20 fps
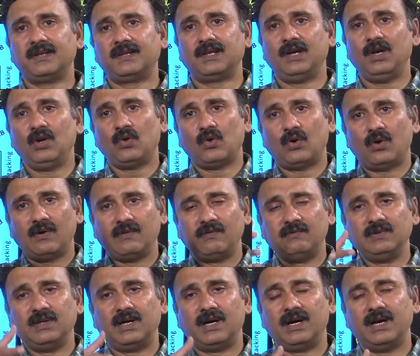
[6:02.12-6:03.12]
a result
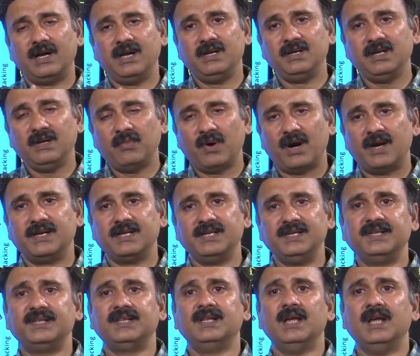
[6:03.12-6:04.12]
of the
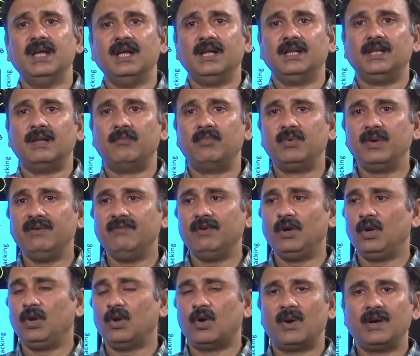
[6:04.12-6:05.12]
antibodies, the B
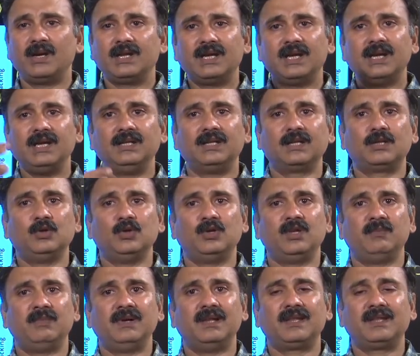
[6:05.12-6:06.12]
will not get the
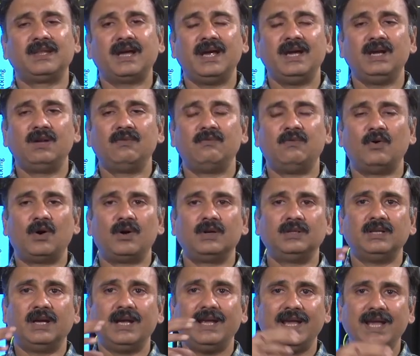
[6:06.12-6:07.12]
suitable site
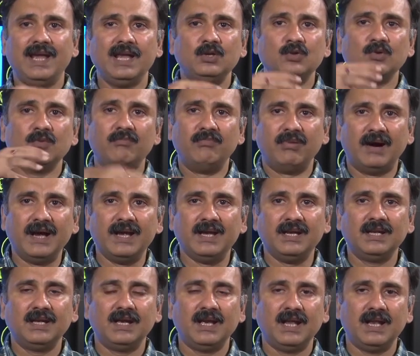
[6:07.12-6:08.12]
for the A to
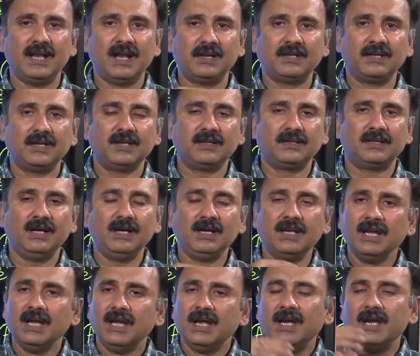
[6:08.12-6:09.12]
bind, and as a
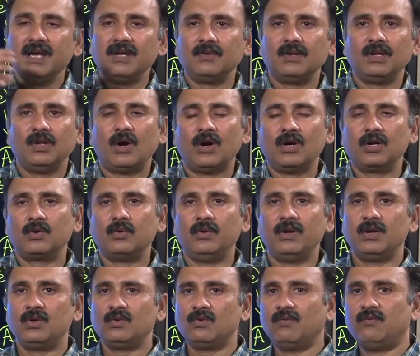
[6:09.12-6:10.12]
result it is not
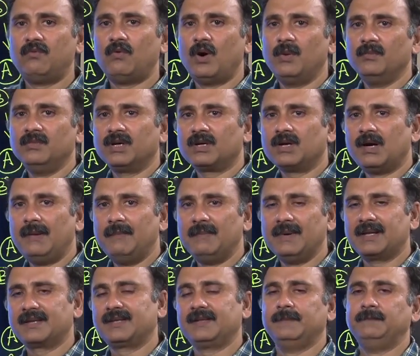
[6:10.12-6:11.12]
going to form the
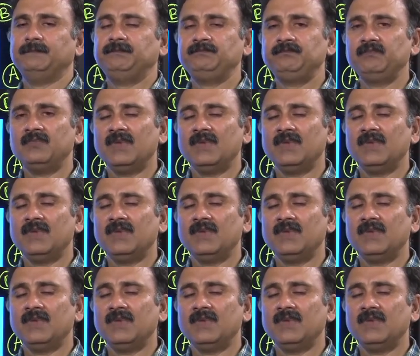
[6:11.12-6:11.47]
complex.